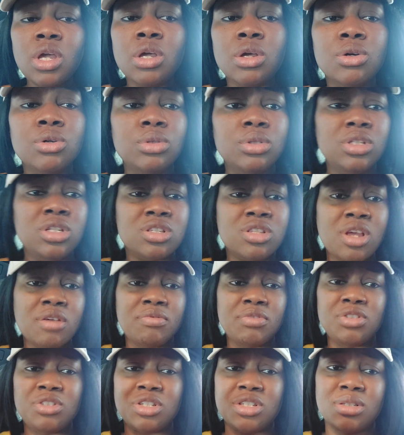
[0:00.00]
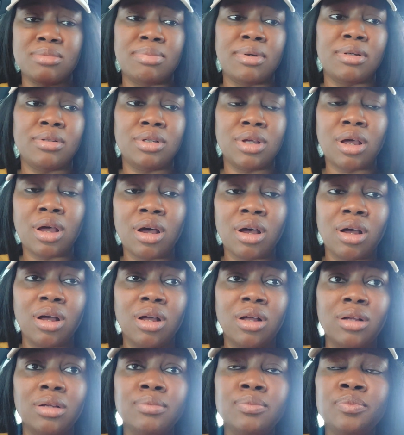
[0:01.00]
good. It's not even just about the
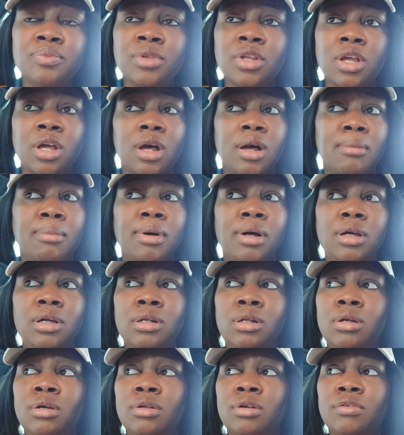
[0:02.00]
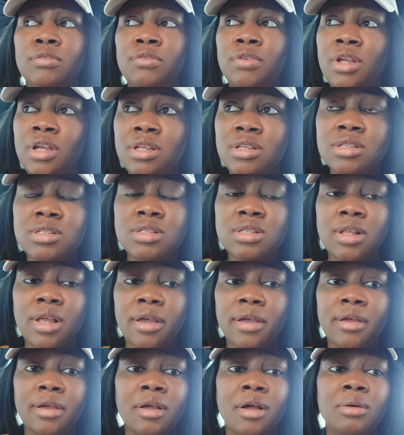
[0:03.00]
car, about a lot of things.
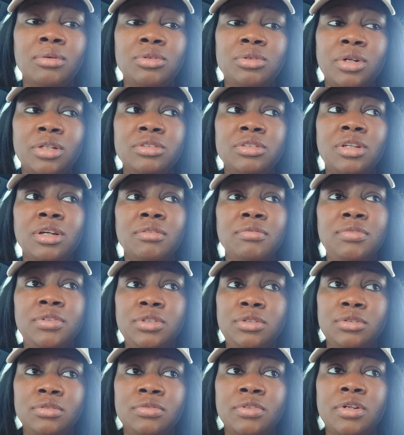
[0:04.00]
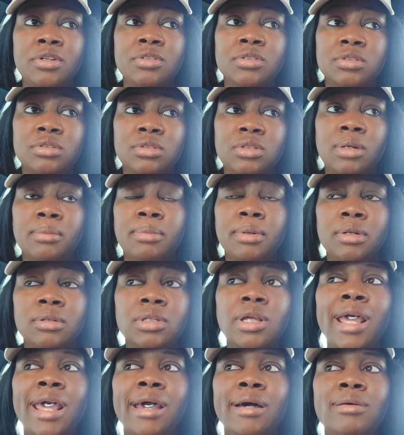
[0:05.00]
Like, I'll do another video very soon
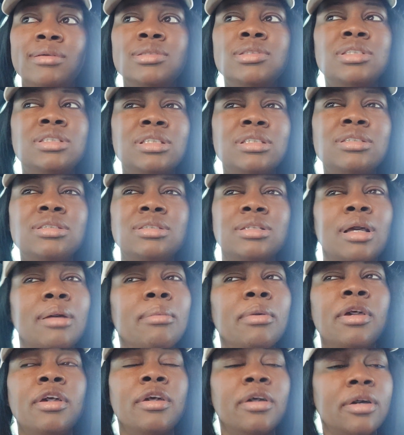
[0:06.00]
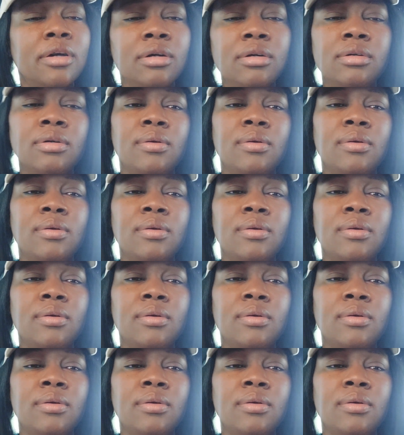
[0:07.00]
about health system here.